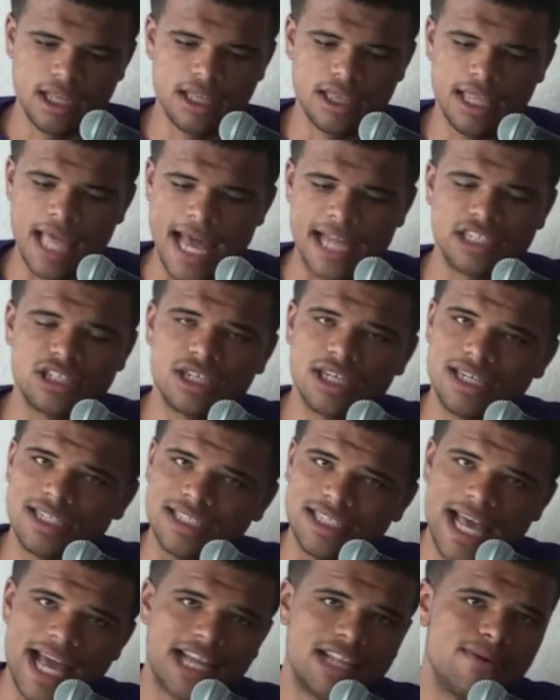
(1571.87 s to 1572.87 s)
That's
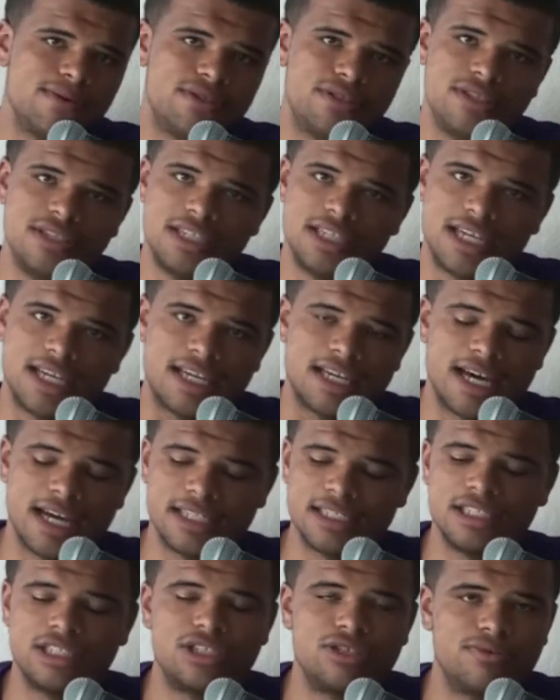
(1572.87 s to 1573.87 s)
exactly what you need to get
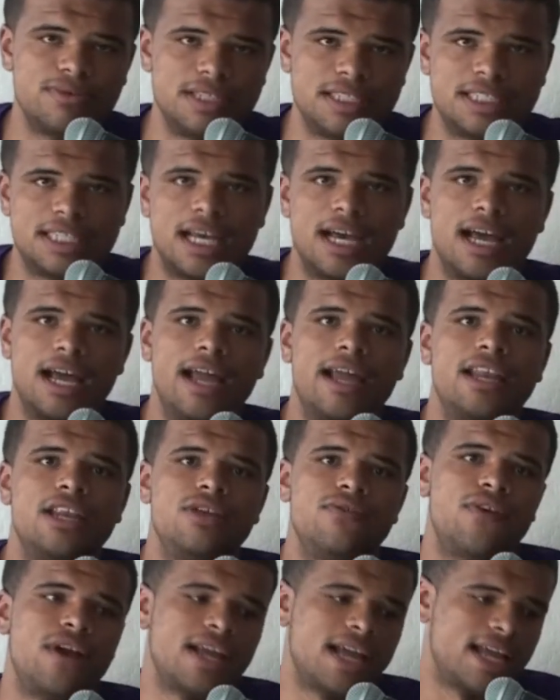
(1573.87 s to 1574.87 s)
Cousins to re-sign.
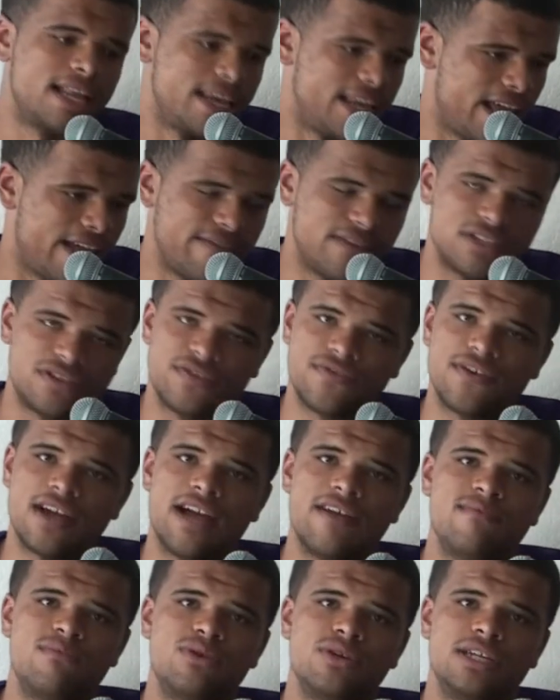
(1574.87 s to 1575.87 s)
You already got Davis for
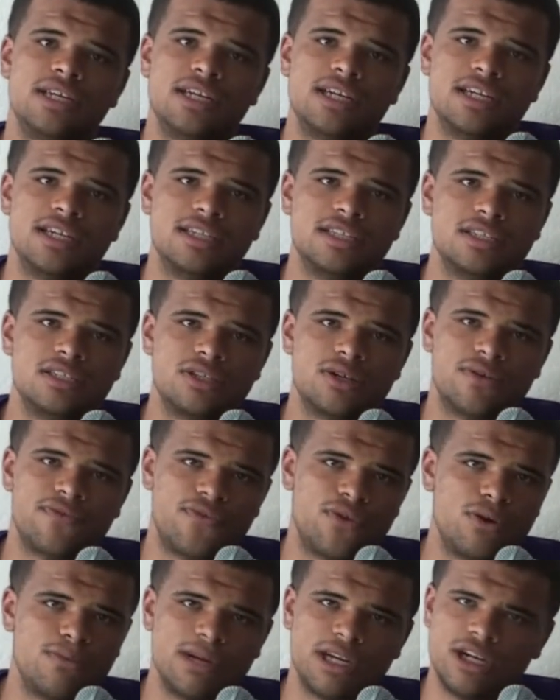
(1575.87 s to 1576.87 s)
5 more years or
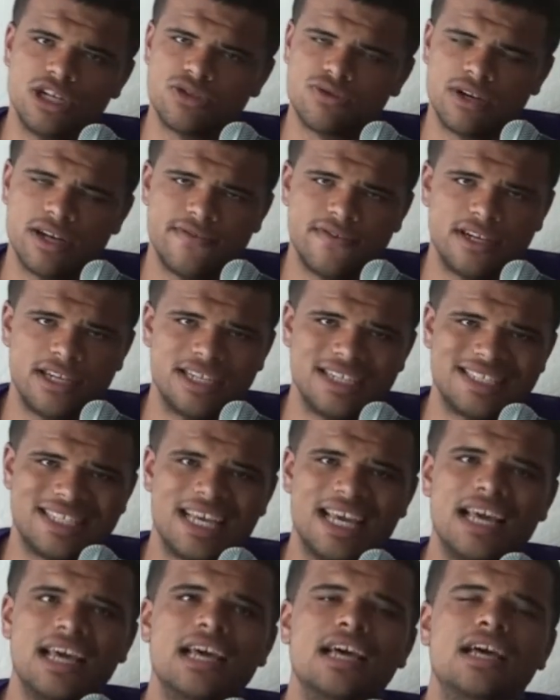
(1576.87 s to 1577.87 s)
4 more years, whatever it is.